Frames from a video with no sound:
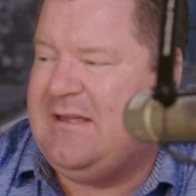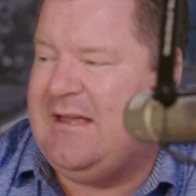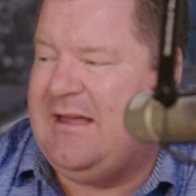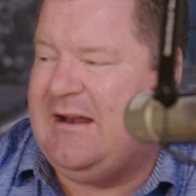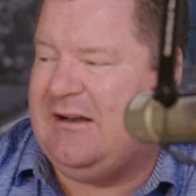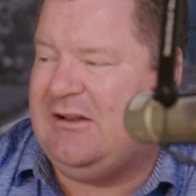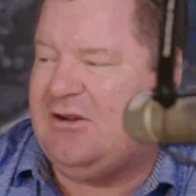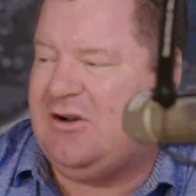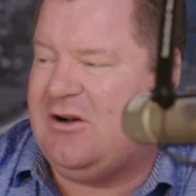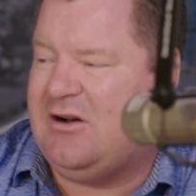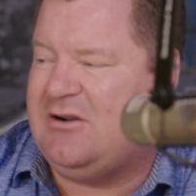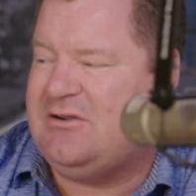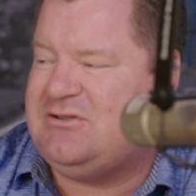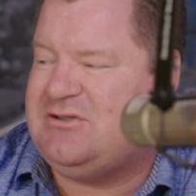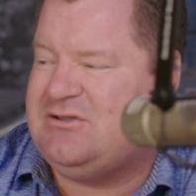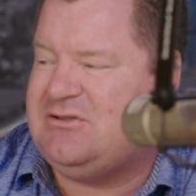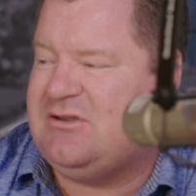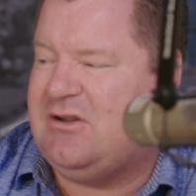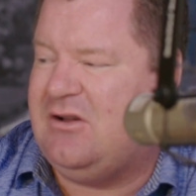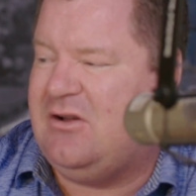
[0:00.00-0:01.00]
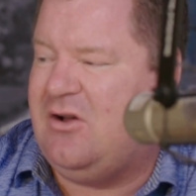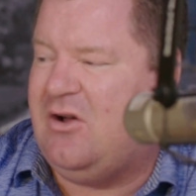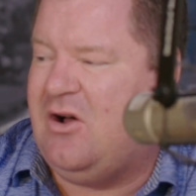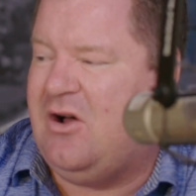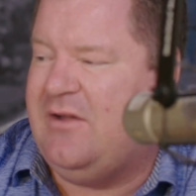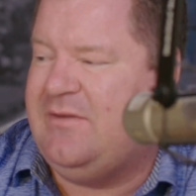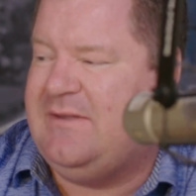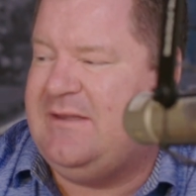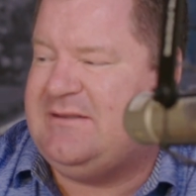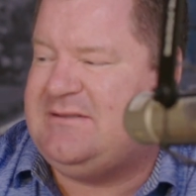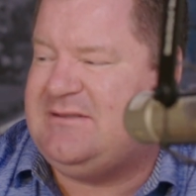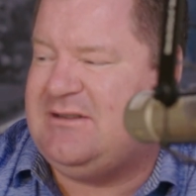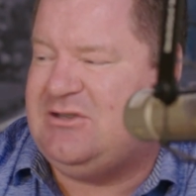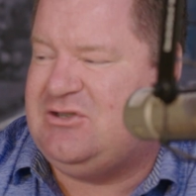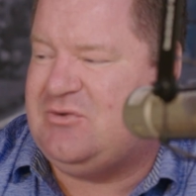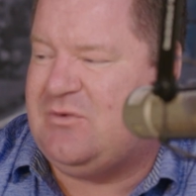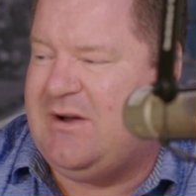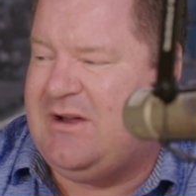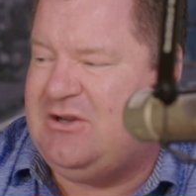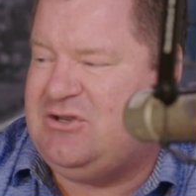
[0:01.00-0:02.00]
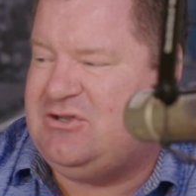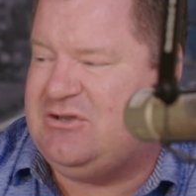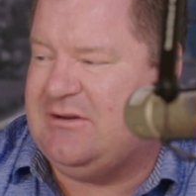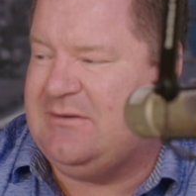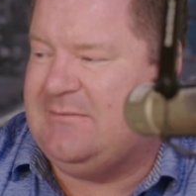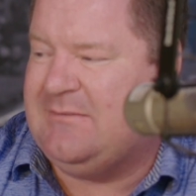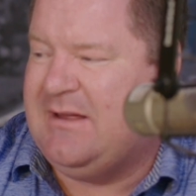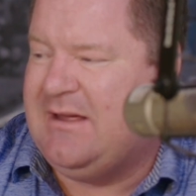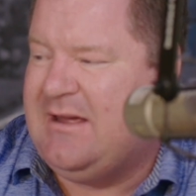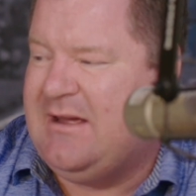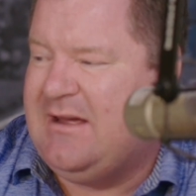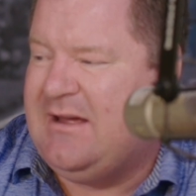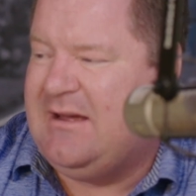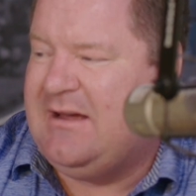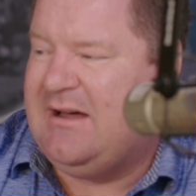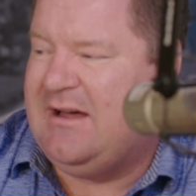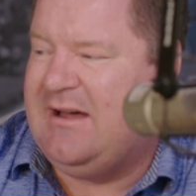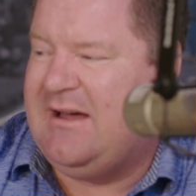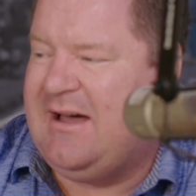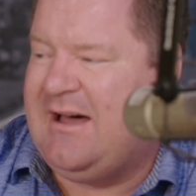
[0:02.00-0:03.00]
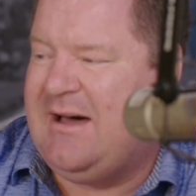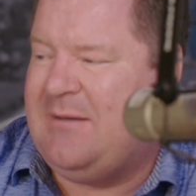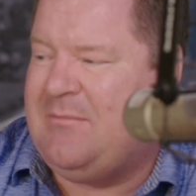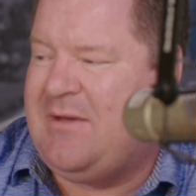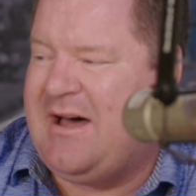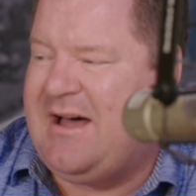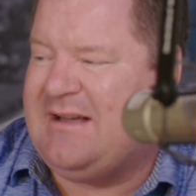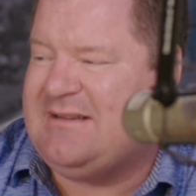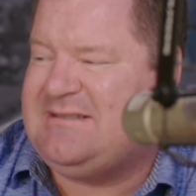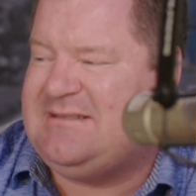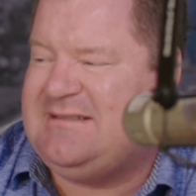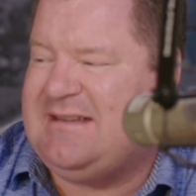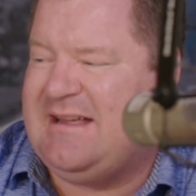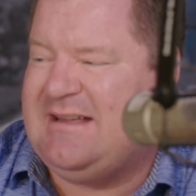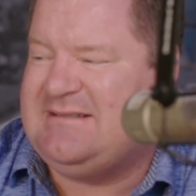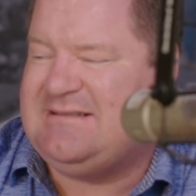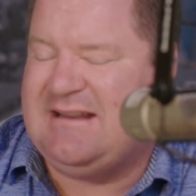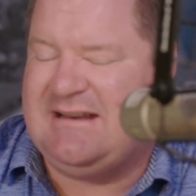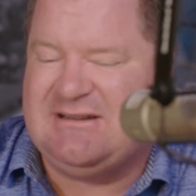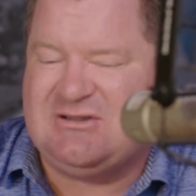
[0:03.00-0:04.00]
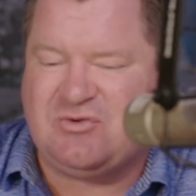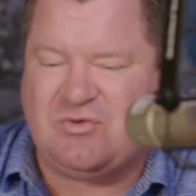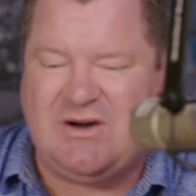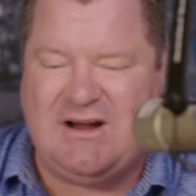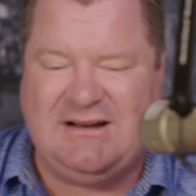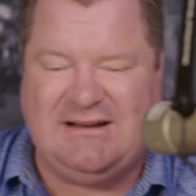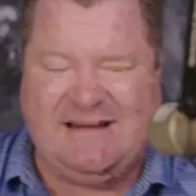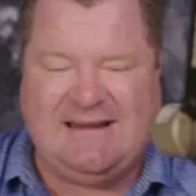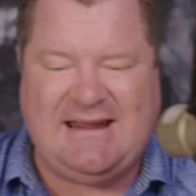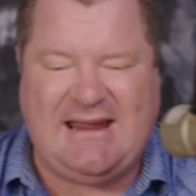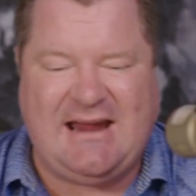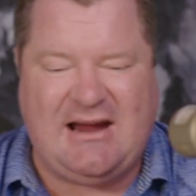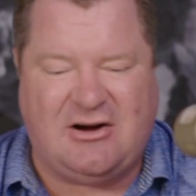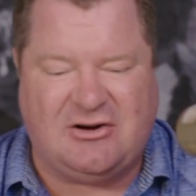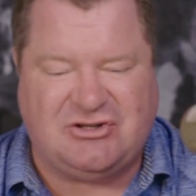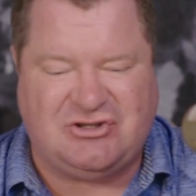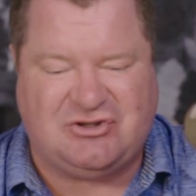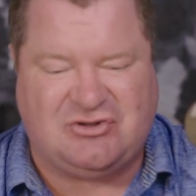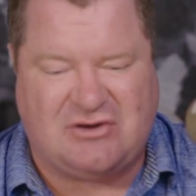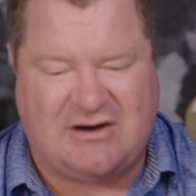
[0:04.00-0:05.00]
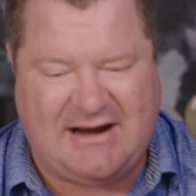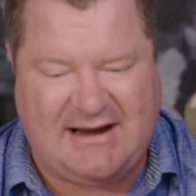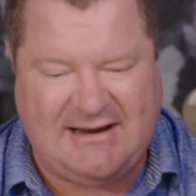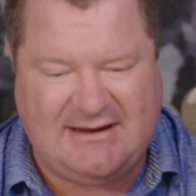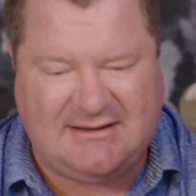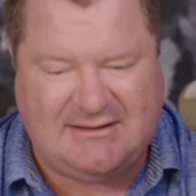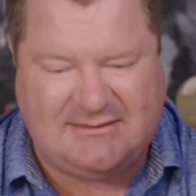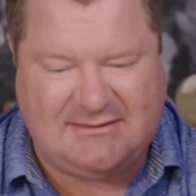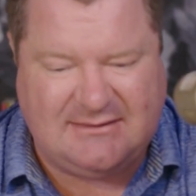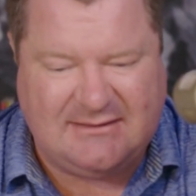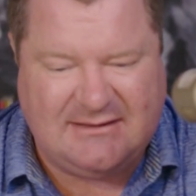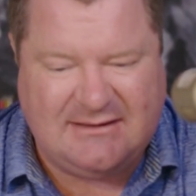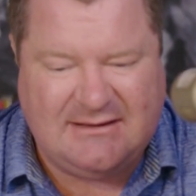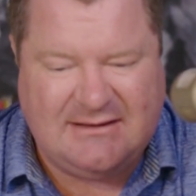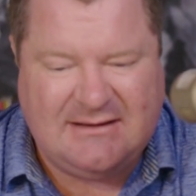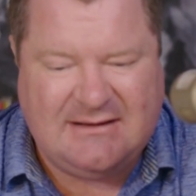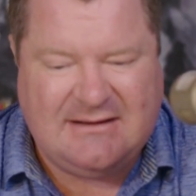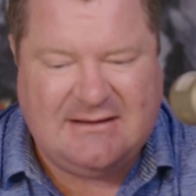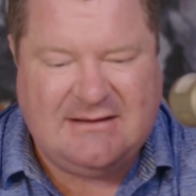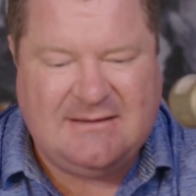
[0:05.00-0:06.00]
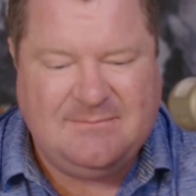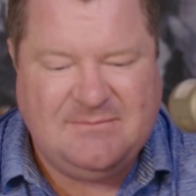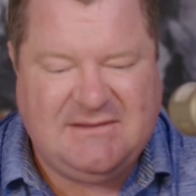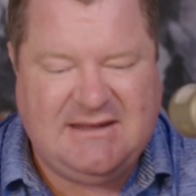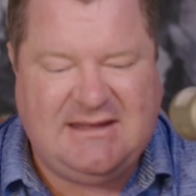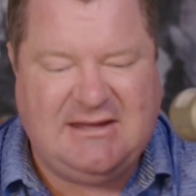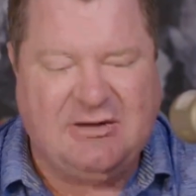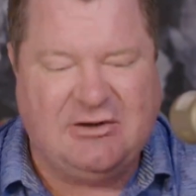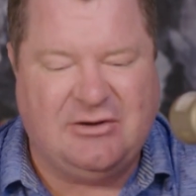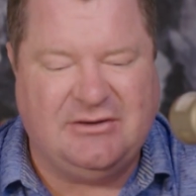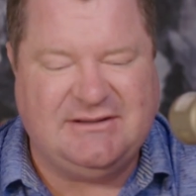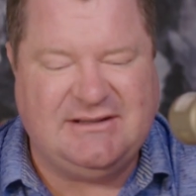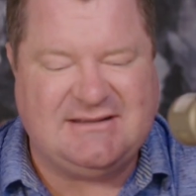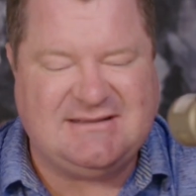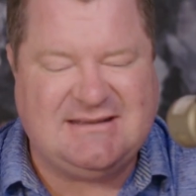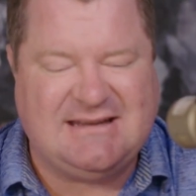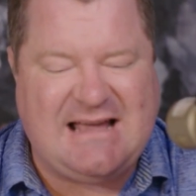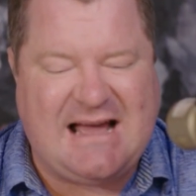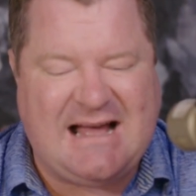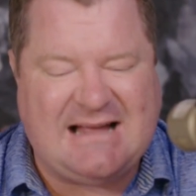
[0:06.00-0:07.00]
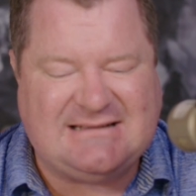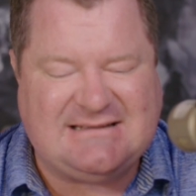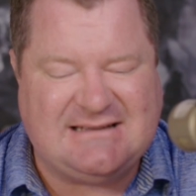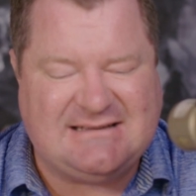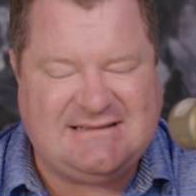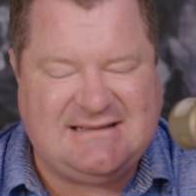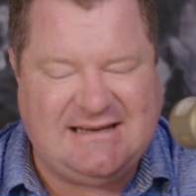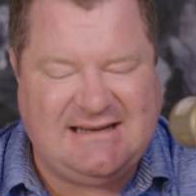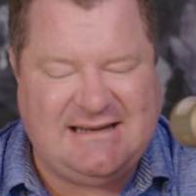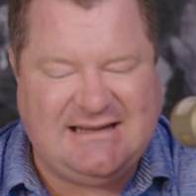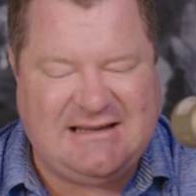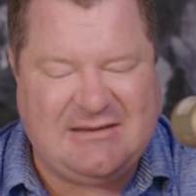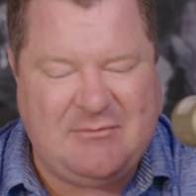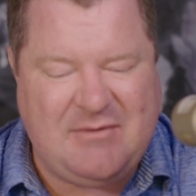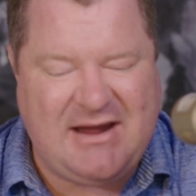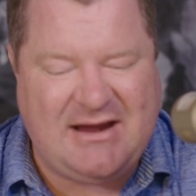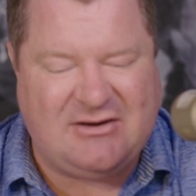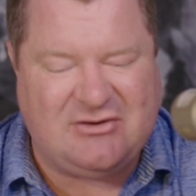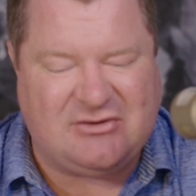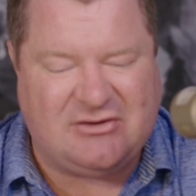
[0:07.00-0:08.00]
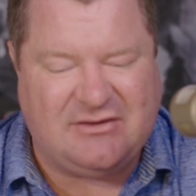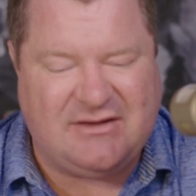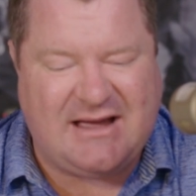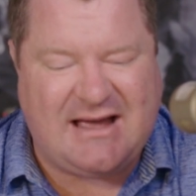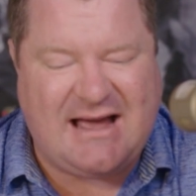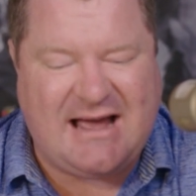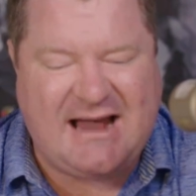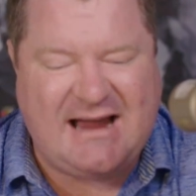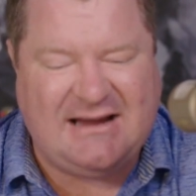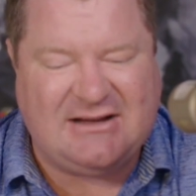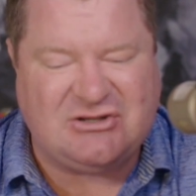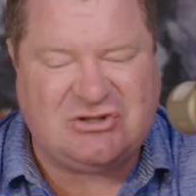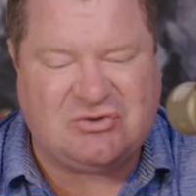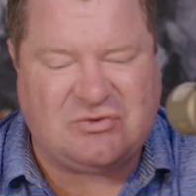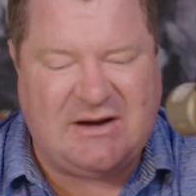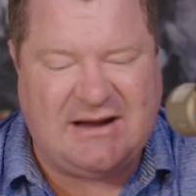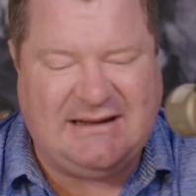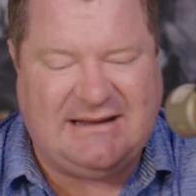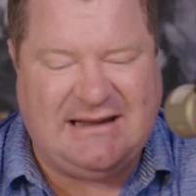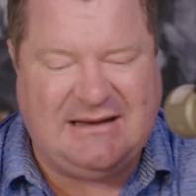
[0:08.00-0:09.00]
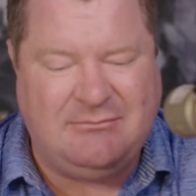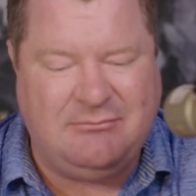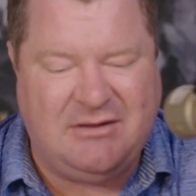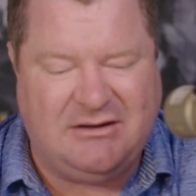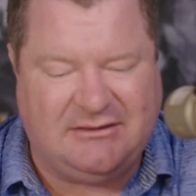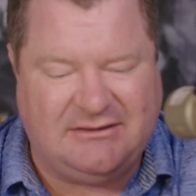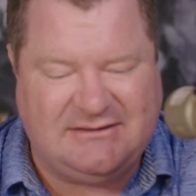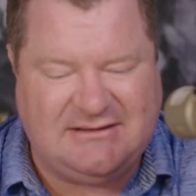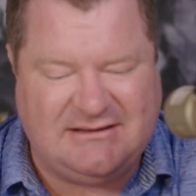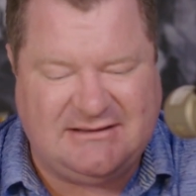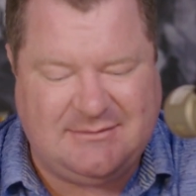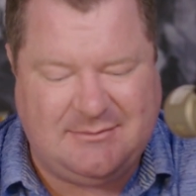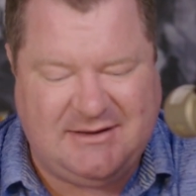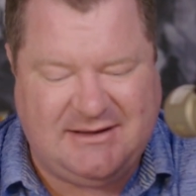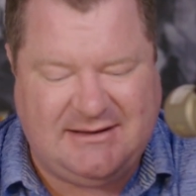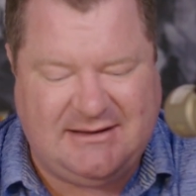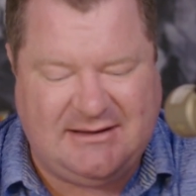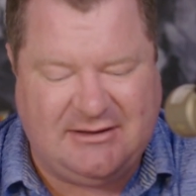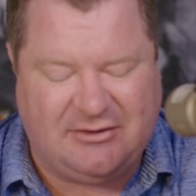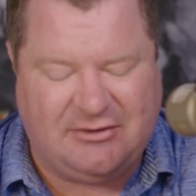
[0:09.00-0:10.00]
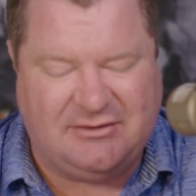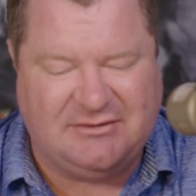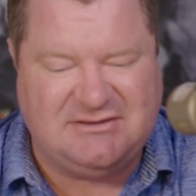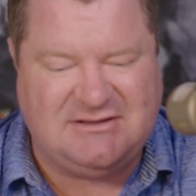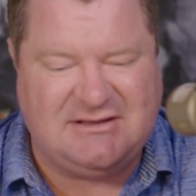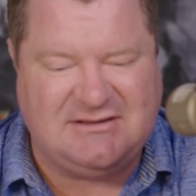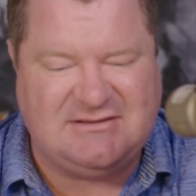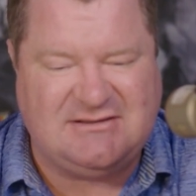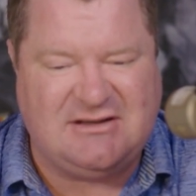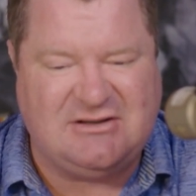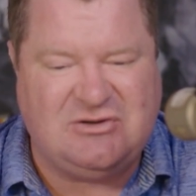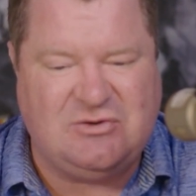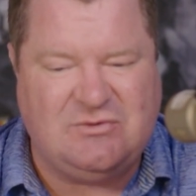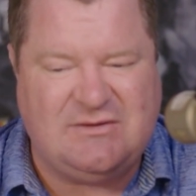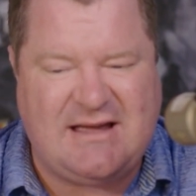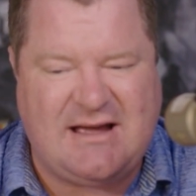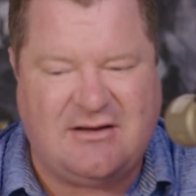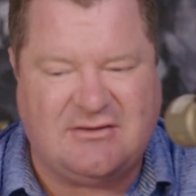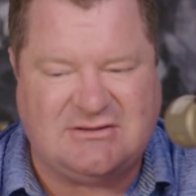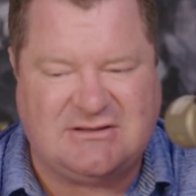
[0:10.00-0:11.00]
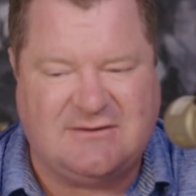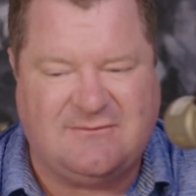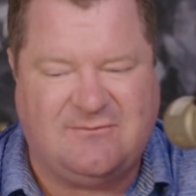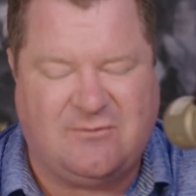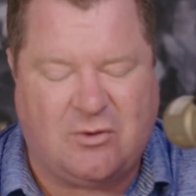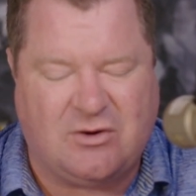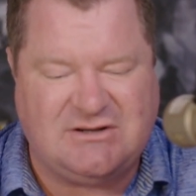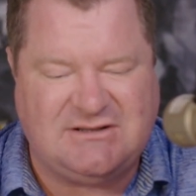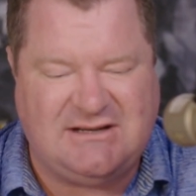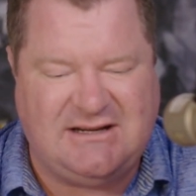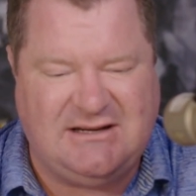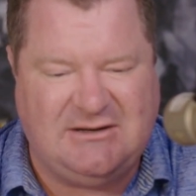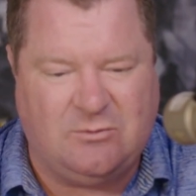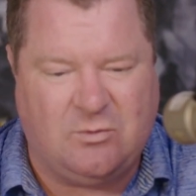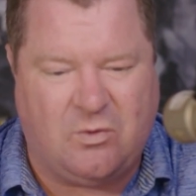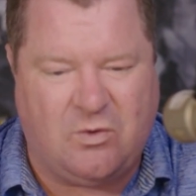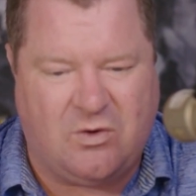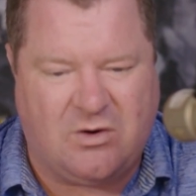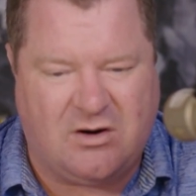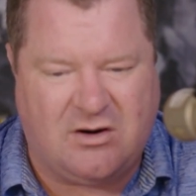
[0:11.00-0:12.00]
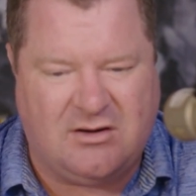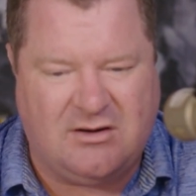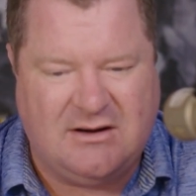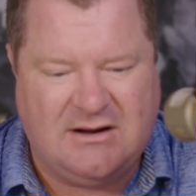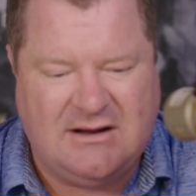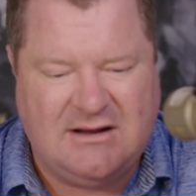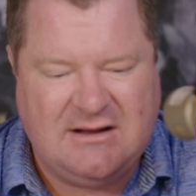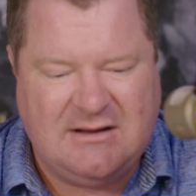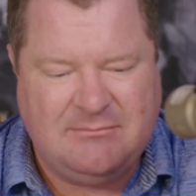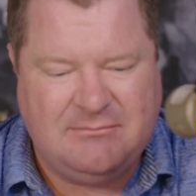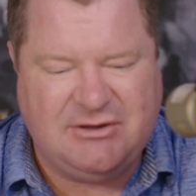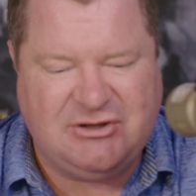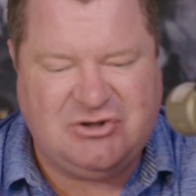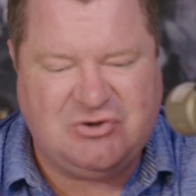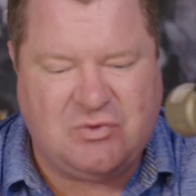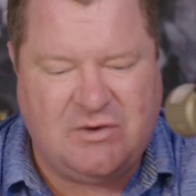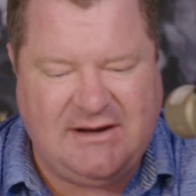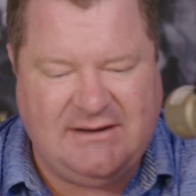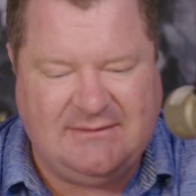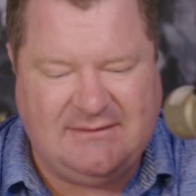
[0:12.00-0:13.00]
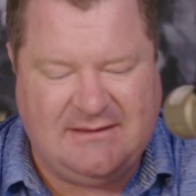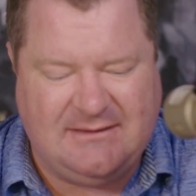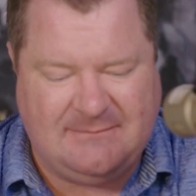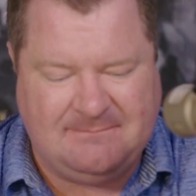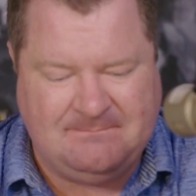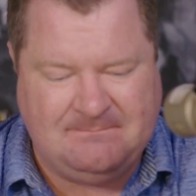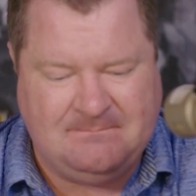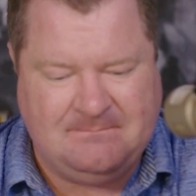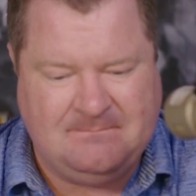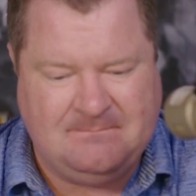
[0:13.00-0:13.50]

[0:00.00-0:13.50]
an alert on this situation. Hamas says an Israeli airstrike killed its Gaza City commander, the highest-ranking militant to be killed since the 2014 war between them.